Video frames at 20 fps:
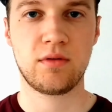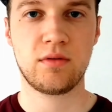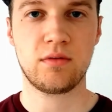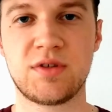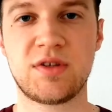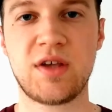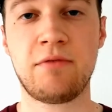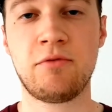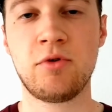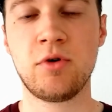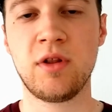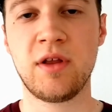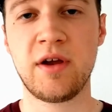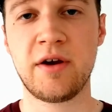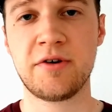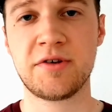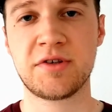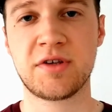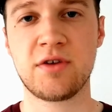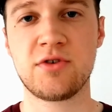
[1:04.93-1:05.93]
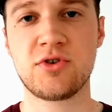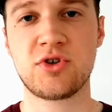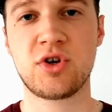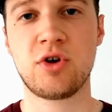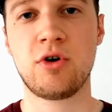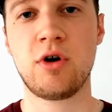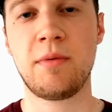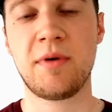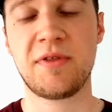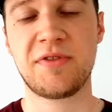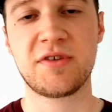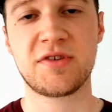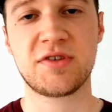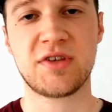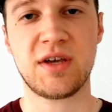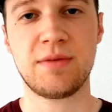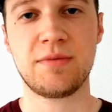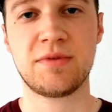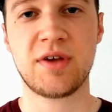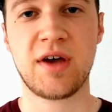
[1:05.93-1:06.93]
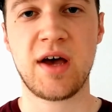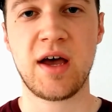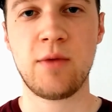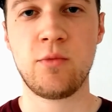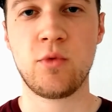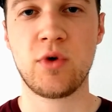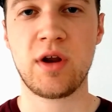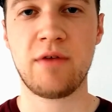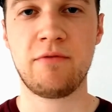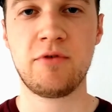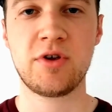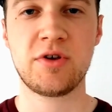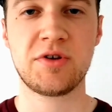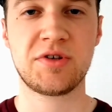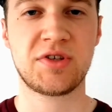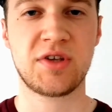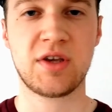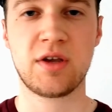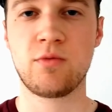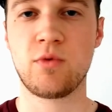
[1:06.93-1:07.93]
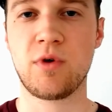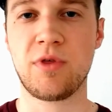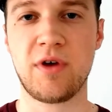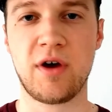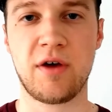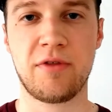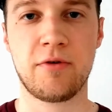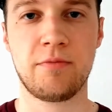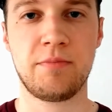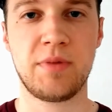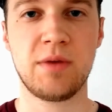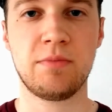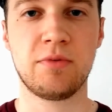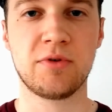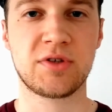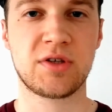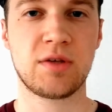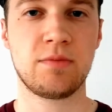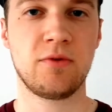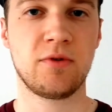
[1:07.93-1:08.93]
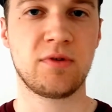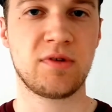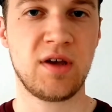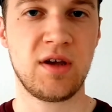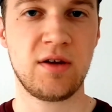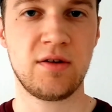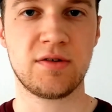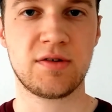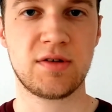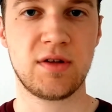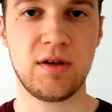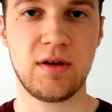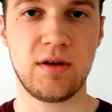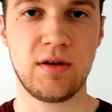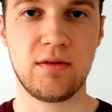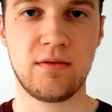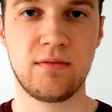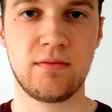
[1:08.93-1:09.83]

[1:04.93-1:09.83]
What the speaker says: Several layers can show up at the same time whenever you're singing with other people simultaneously.